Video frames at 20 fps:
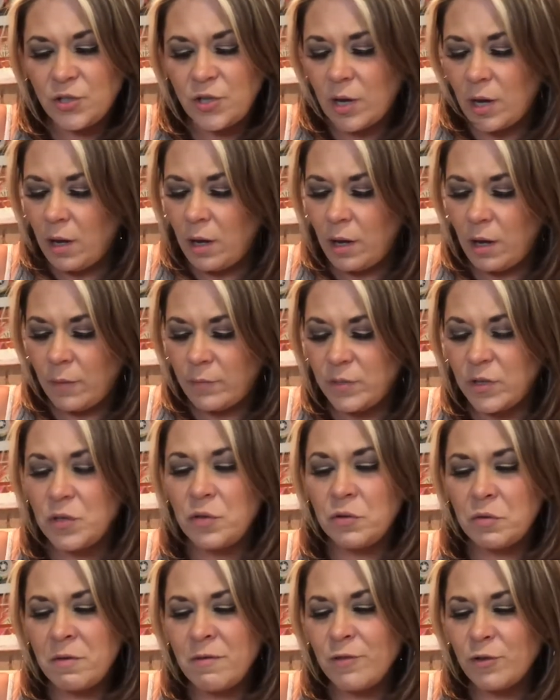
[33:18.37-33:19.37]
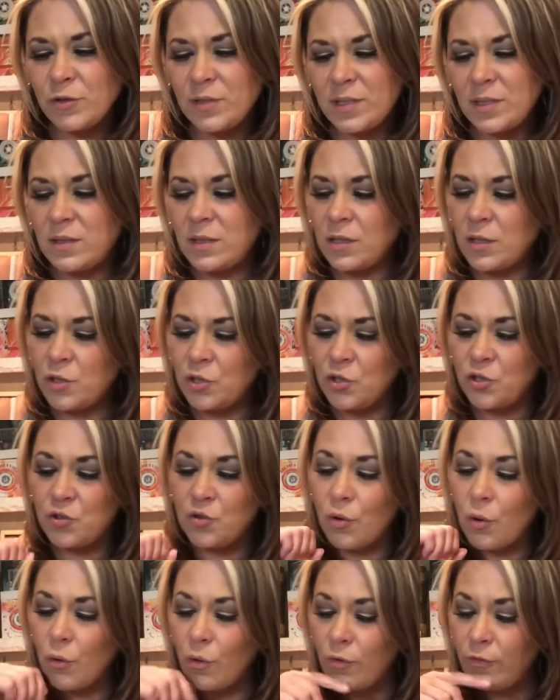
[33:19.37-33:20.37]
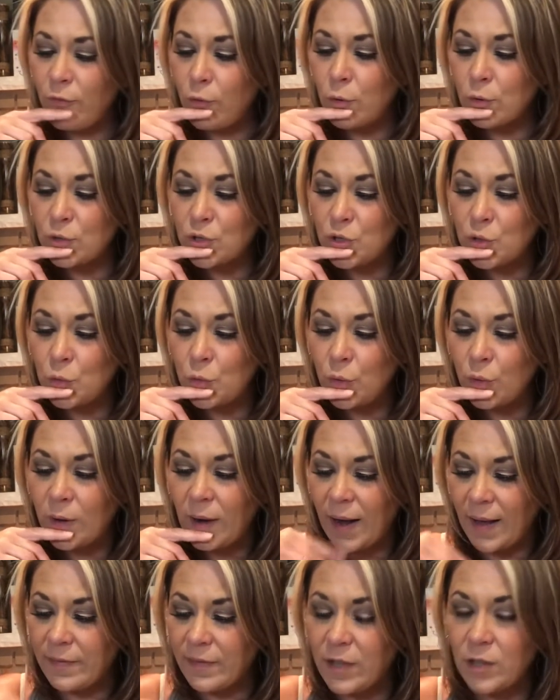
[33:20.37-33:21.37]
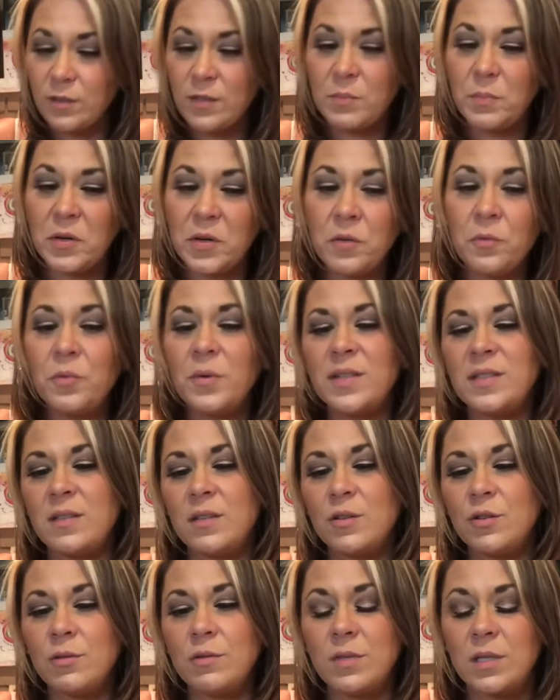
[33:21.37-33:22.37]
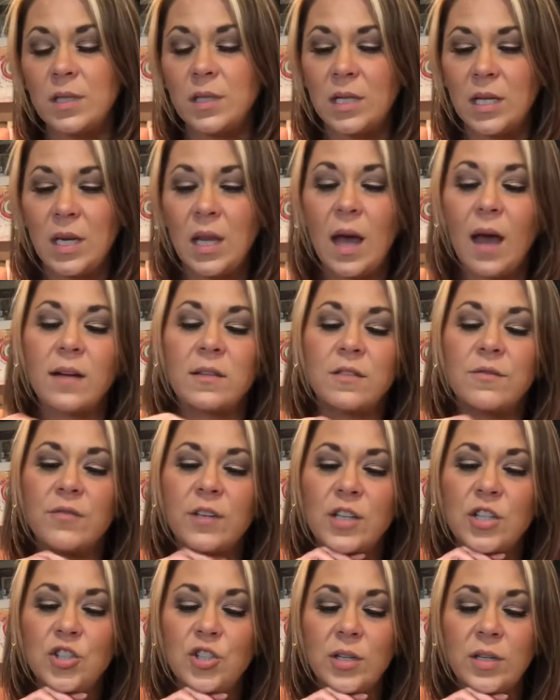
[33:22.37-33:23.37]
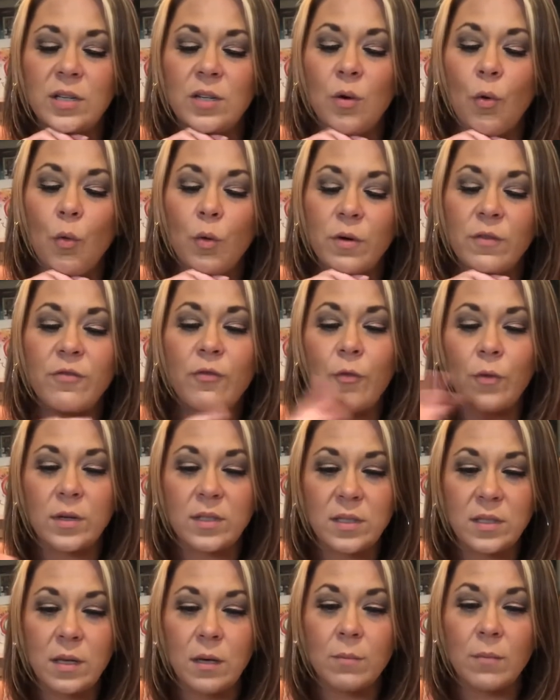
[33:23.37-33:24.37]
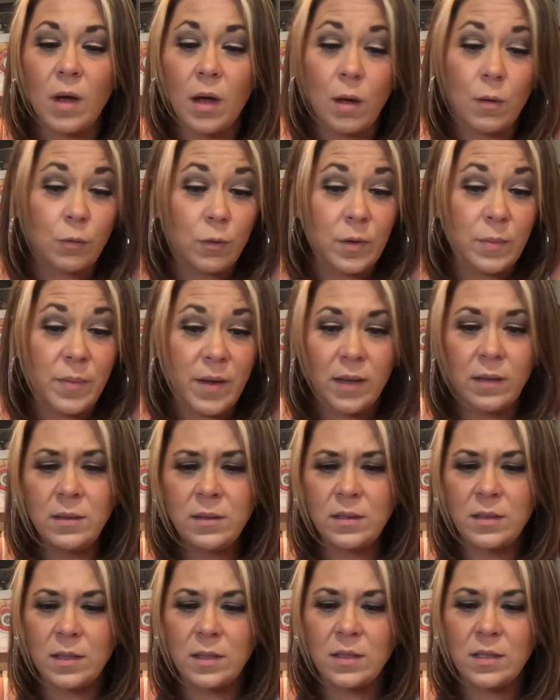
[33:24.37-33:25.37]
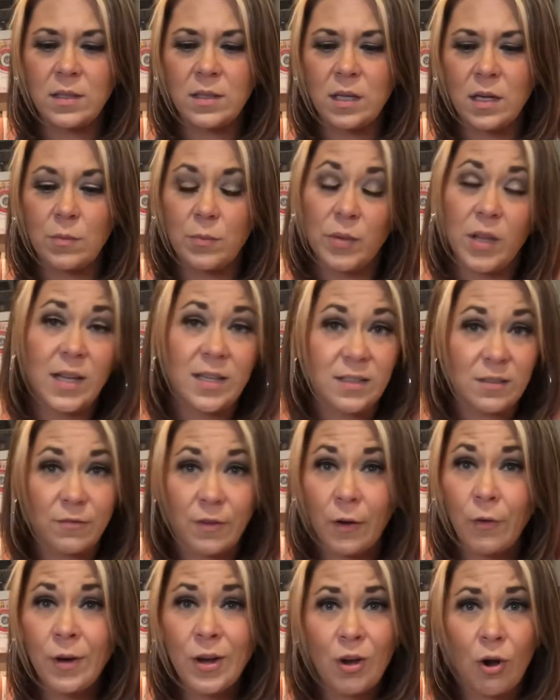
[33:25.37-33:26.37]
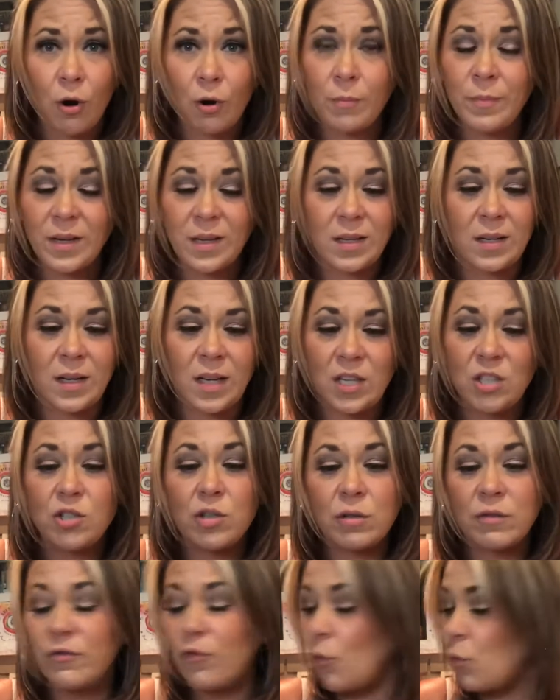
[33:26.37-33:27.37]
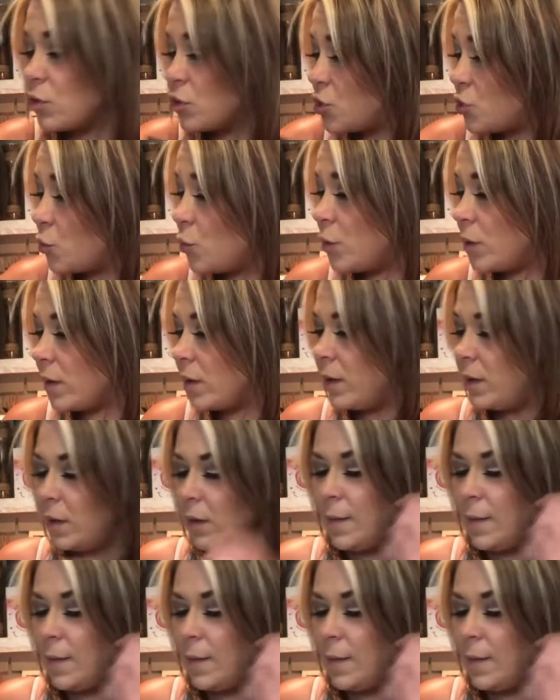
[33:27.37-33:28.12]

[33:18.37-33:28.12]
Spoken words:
The universe is in control for sure. And there's been a recent Kundalini activation in order for some rebalancing to take place. Very karmic in nature for sure.